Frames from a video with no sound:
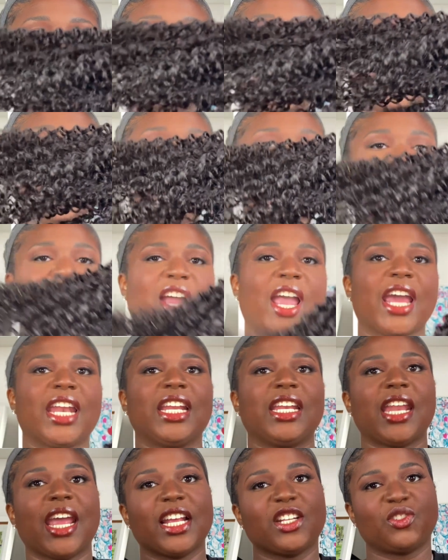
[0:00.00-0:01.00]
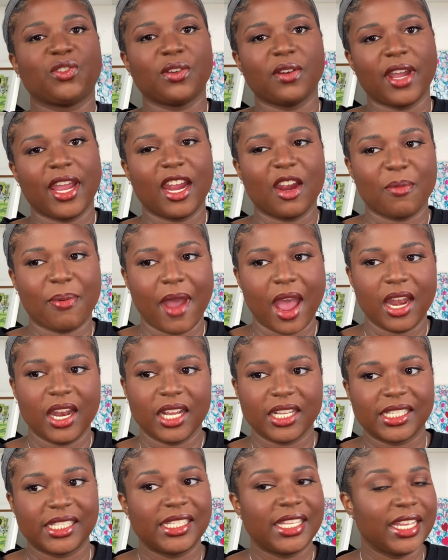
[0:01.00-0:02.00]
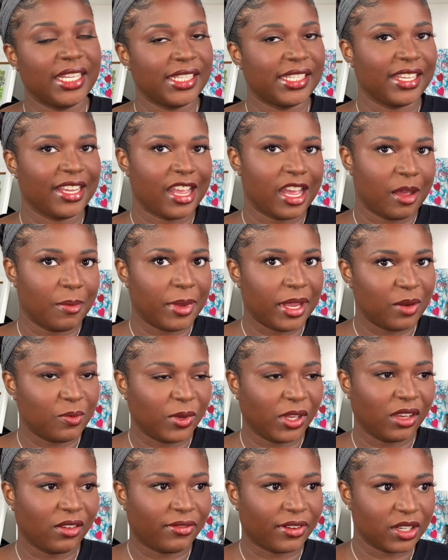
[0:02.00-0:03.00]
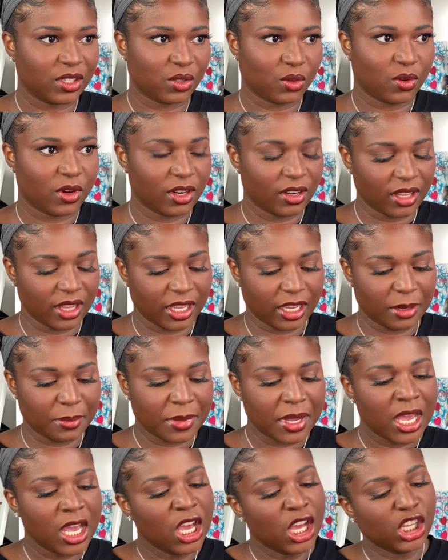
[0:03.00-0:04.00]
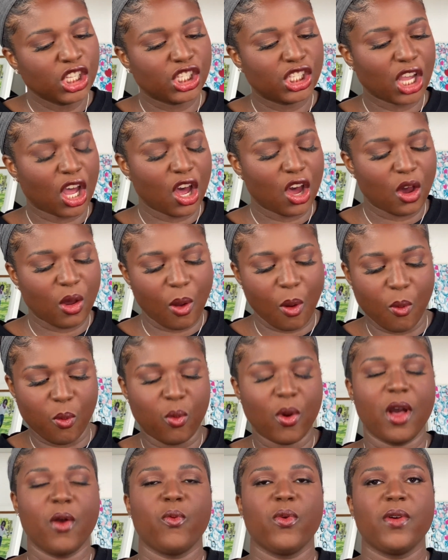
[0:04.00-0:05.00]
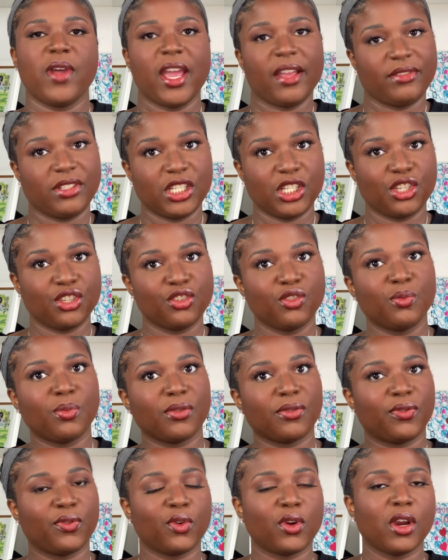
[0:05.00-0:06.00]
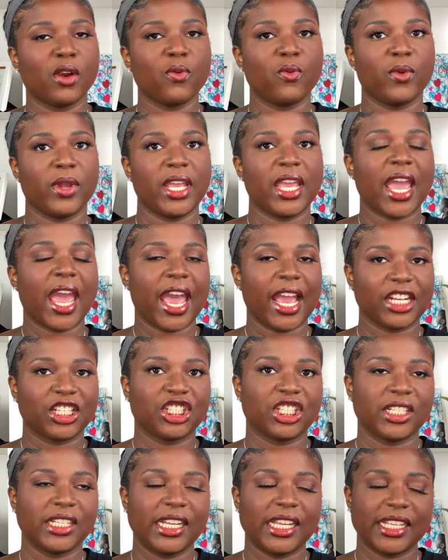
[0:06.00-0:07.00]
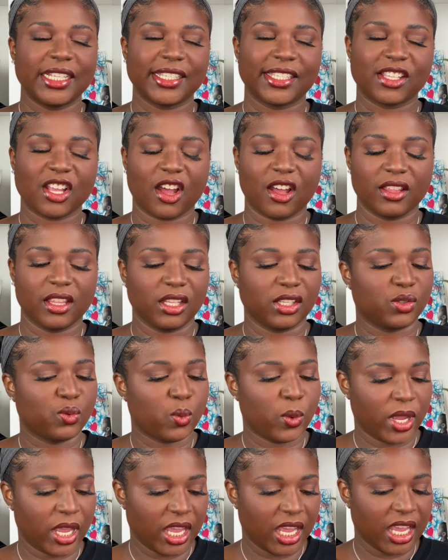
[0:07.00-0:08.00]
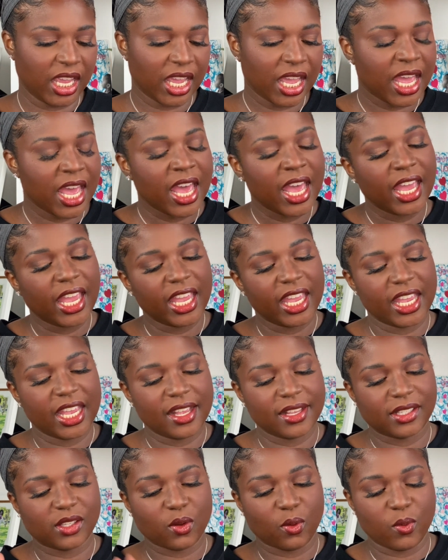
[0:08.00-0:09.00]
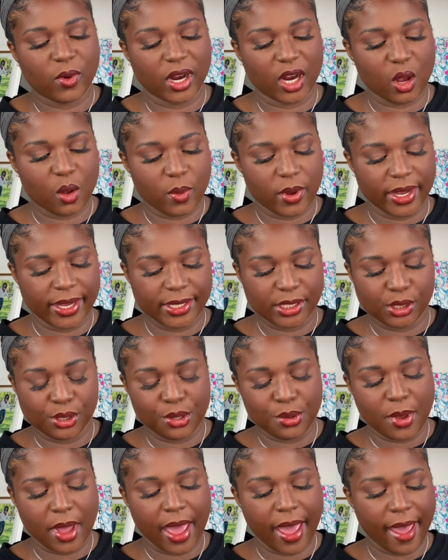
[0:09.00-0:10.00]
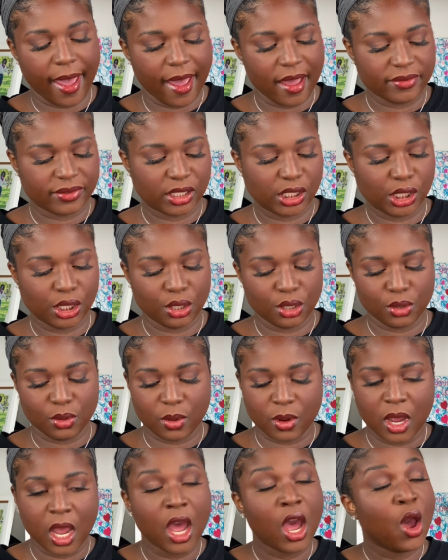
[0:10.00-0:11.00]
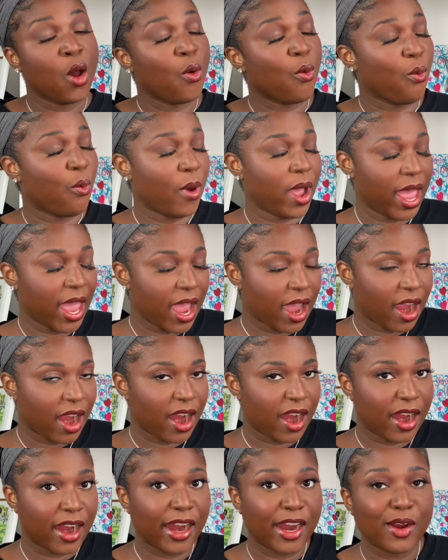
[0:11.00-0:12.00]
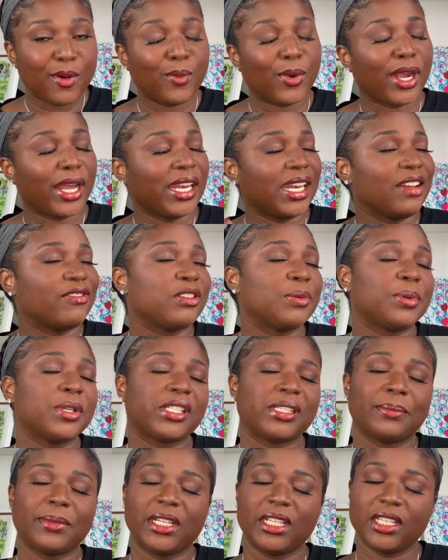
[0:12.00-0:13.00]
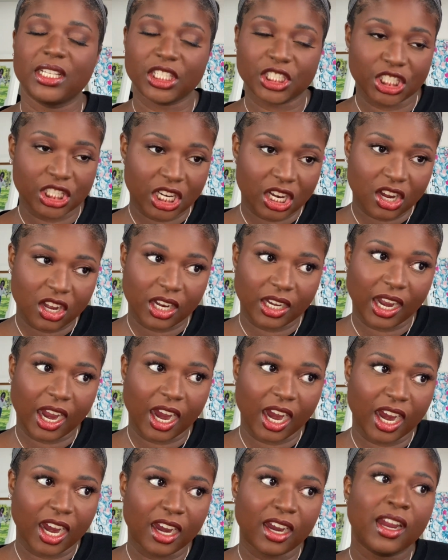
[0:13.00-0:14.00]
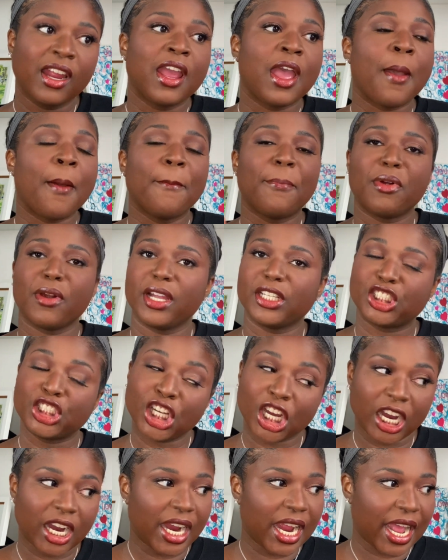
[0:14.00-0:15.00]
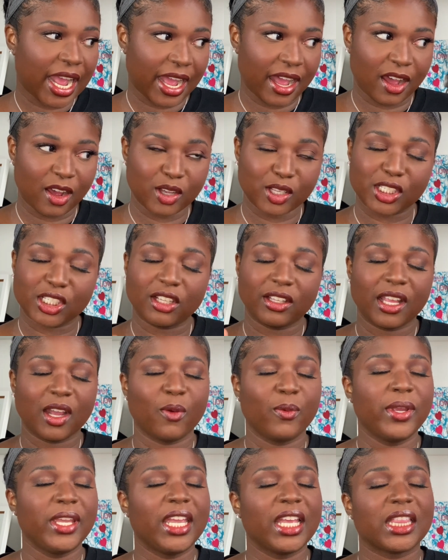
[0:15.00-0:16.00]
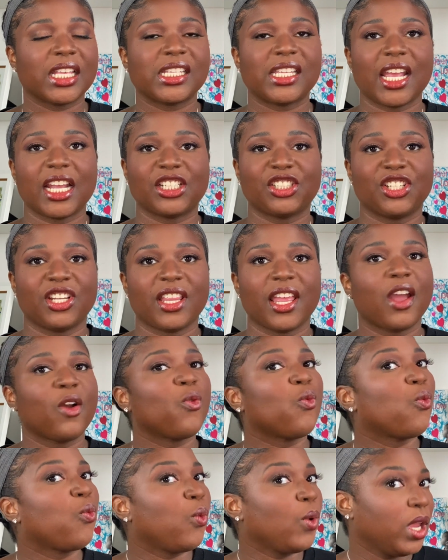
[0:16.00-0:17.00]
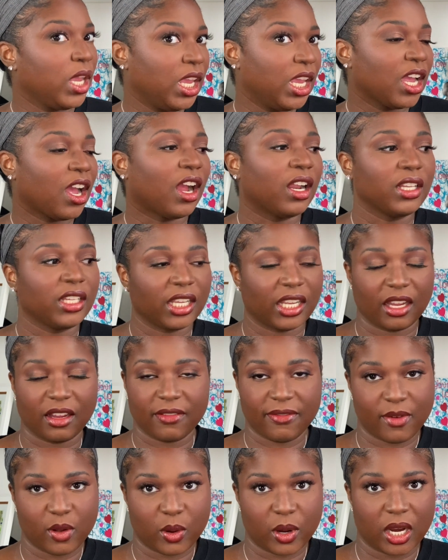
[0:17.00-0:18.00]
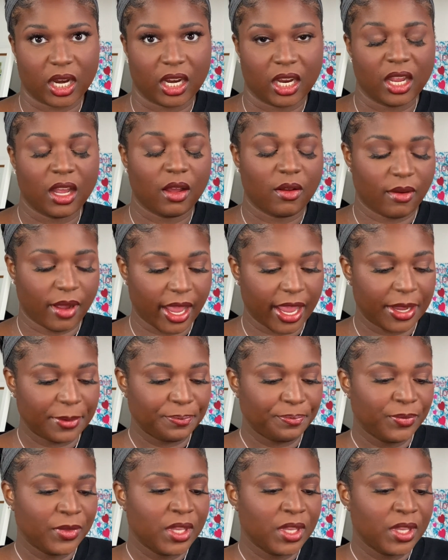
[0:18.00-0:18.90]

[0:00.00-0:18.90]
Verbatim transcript: that all kind of natural hair products tend to come in when you first order them. So what we'll have to do before we actually install this wig is we're going to have to wet her. We're gonna have to put some conditioner on her, brush her out so that we get the texture that we are looking for, okay?